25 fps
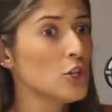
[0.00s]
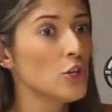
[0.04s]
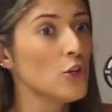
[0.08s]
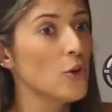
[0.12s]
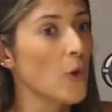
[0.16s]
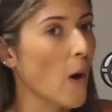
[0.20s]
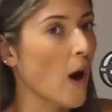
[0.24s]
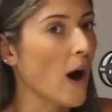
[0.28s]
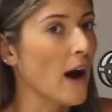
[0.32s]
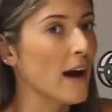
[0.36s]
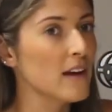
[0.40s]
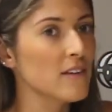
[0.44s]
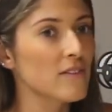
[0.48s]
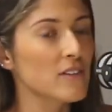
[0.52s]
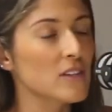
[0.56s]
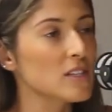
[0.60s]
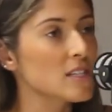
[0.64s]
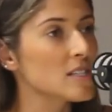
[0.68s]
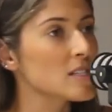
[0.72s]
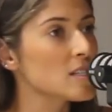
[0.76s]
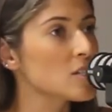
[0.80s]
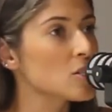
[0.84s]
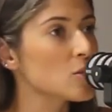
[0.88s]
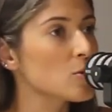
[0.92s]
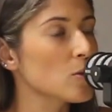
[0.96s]
you know, I even
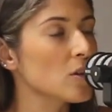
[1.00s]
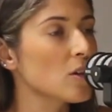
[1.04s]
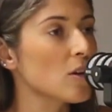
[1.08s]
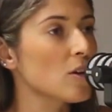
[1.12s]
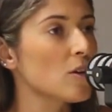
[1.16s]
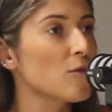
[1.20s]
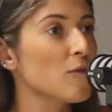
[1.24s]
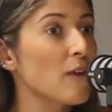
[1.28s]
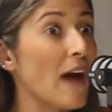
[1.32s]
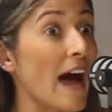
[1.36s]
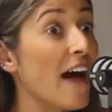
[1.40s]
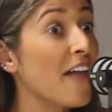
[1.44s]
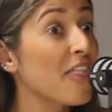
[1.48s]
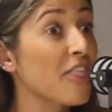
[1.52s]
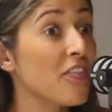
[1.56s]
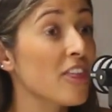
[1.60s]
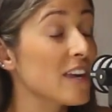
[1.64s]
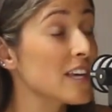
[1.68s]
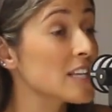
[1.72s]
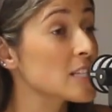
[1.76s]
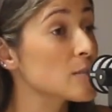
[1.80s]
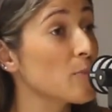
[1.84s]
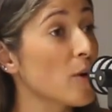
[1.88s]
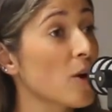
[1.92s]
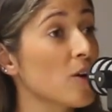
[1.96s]
listen to a lot of
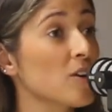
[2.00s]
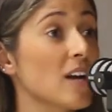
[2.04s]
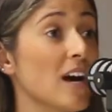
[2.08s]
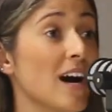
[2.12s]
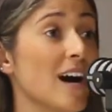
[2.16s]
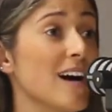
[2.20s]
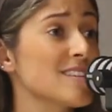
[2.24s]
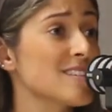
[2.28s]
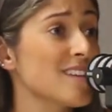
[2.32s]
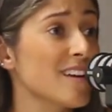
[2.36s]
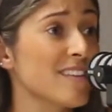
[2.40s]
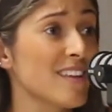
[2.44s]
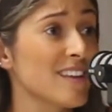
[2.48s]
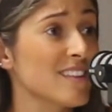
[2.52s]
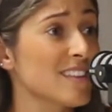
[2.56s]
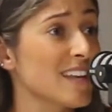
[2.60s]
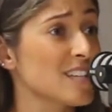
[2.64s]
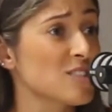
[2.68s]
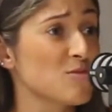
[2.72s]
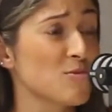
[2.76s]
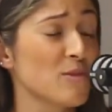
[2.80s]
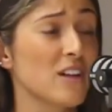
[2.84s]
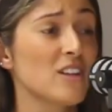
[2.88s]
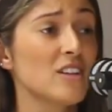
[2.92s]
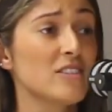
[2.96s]
athletes' podcasts. I think
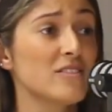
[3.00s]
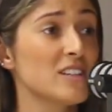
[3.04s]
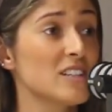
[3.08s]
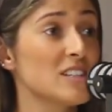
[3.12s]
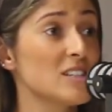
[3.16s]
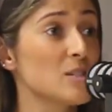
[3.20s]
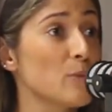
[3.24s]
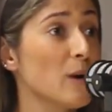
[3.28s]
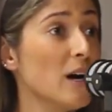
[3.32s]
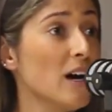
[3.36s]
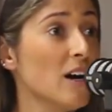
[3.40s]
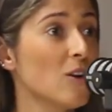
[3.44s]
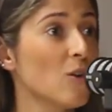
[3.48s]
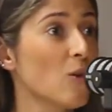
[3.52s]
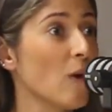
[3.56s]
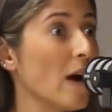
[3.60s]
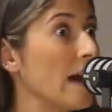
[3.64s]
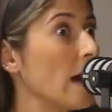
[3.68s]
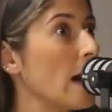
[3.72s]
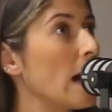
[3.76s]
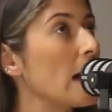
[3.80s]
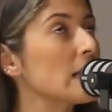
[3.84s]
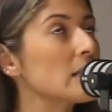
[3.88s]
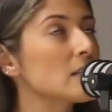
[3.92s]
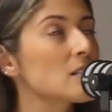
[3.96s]
that's relevant as well.
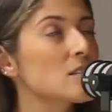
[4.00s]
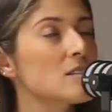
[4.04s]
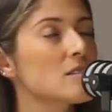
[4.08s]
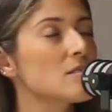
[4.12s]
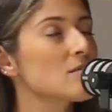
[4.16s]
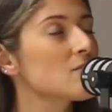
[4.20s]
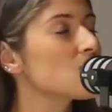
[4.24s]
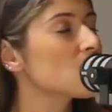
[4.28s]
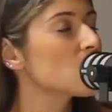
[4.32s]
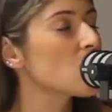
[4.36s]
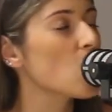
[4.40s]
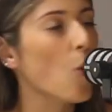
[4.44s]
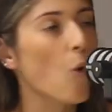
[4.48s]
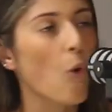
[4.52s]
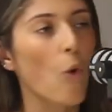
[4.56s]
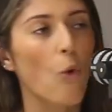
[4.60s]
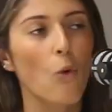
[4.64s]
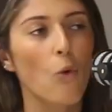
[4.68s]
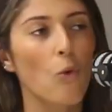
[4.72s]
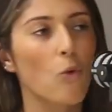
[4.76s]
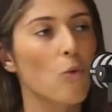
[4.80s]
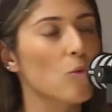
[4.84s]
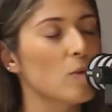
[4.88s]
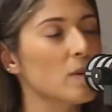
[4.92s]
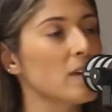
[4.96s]
Like
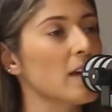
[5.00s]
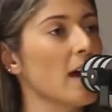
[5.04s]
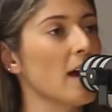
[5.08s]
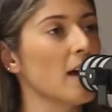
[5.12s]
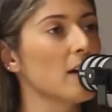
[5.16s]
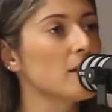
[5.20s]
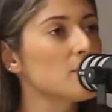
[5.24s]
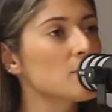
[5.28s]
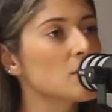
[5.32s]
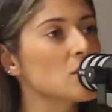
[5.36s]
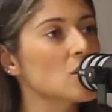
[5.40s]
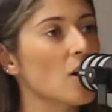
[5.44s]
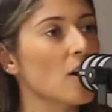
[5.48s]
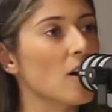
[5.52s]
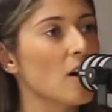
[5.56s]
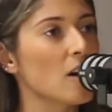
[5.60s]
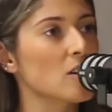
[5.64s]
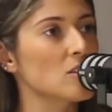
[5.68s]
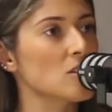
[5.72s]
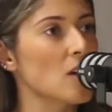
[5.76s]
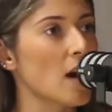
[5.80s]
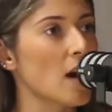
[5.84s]
all, So, cause